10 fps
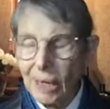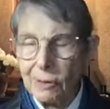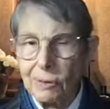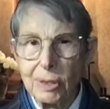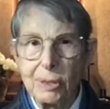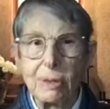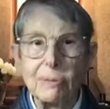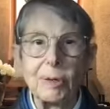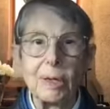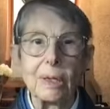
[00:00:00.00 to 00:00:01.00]
there is
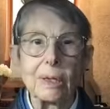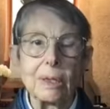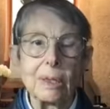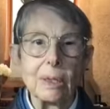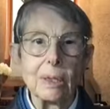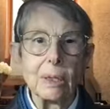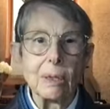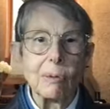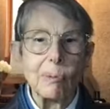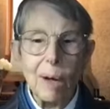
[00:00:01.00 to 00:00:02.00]
suffering.
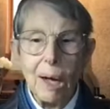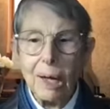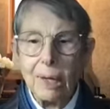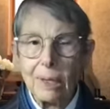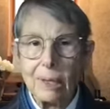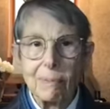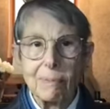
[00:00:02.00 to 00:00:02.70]
Why?